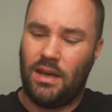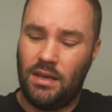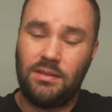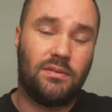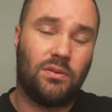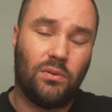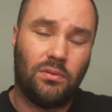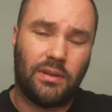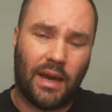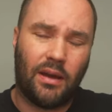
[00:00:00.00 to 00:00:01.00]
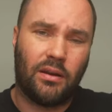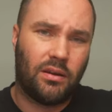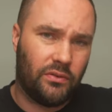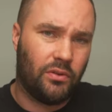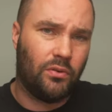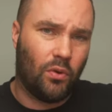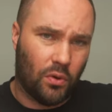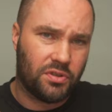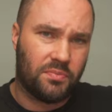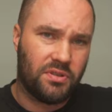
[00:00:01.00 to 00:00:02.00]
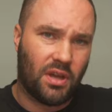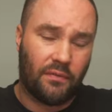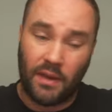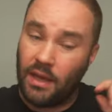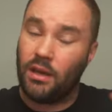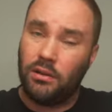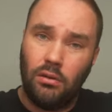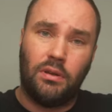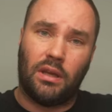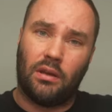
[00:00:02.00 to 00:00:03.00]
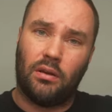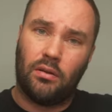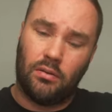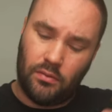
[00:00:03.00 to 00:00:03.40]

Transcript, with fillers: It's a tool that can do awesome stuff, including